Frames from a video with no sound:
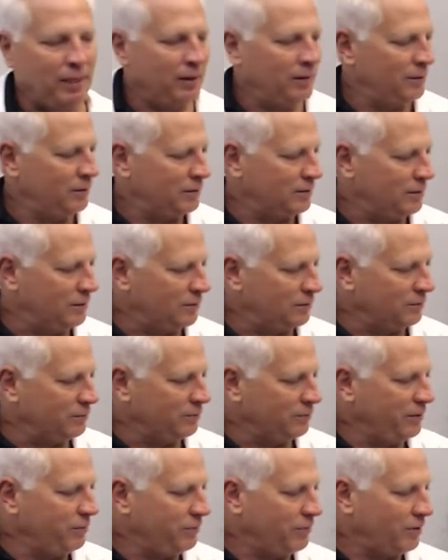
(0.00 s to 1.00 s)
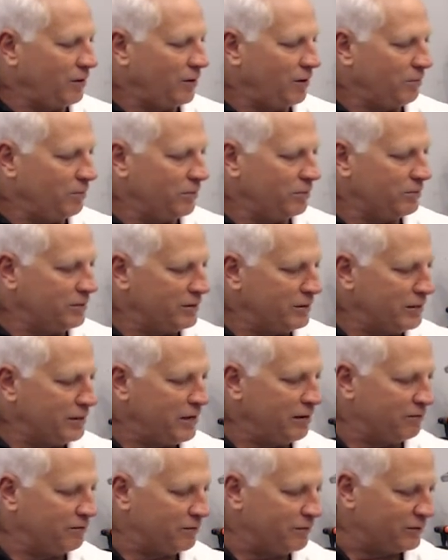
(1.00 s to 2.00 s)
So we will almost
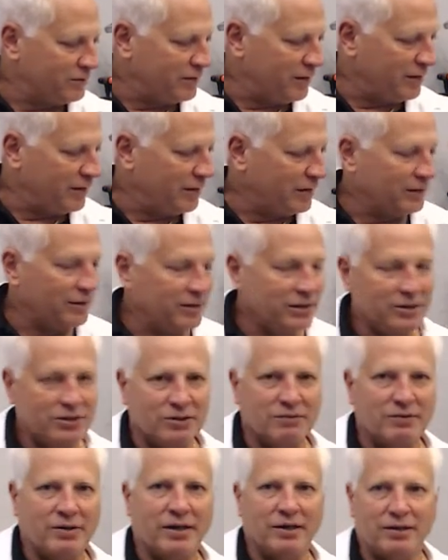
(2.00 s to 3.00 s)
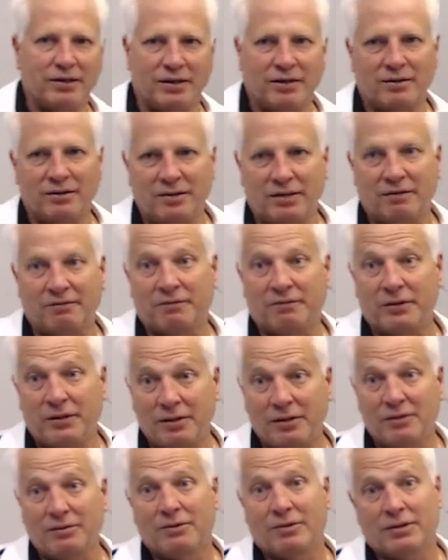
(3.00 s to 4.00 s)
never send out an engine regulator. And if we
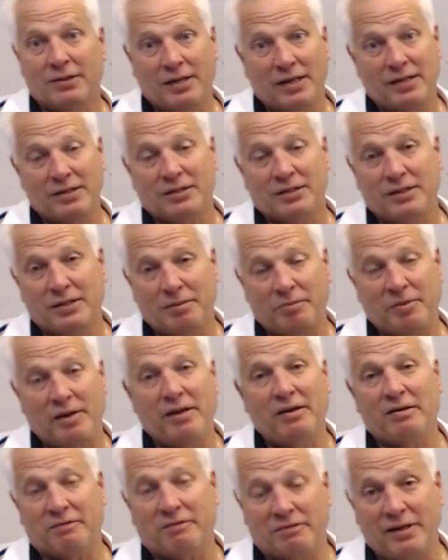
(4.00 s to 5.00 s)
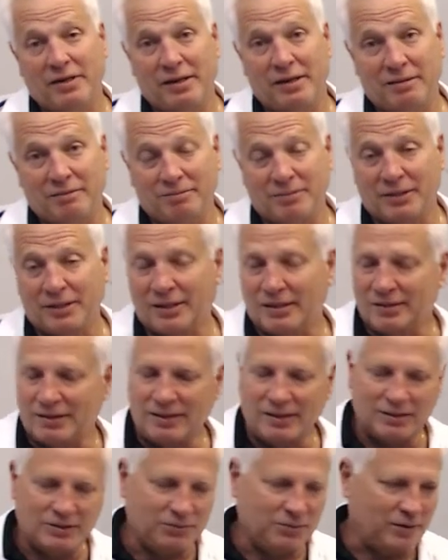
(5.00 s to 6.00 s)
do, we're going to ask you to pay the freight, because
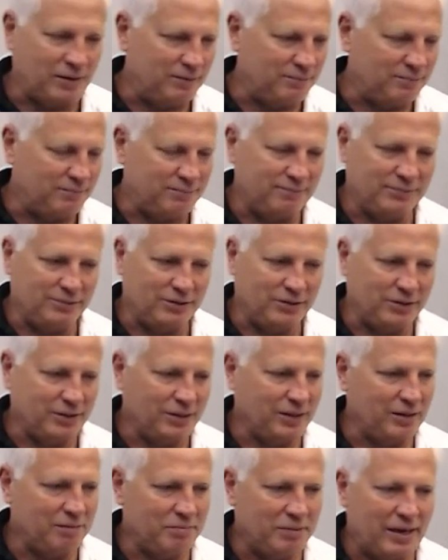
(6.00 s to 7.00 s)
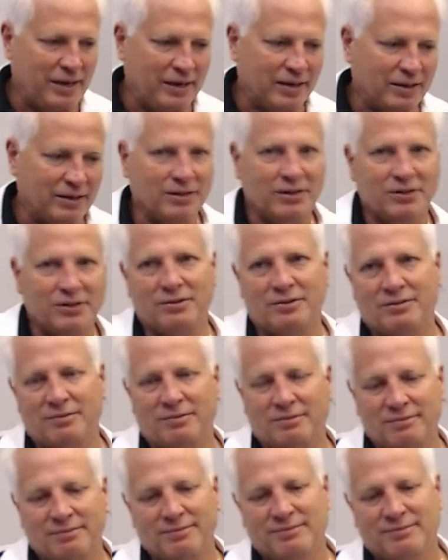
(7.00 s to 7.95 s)
guess what? You're going to get it back unless you...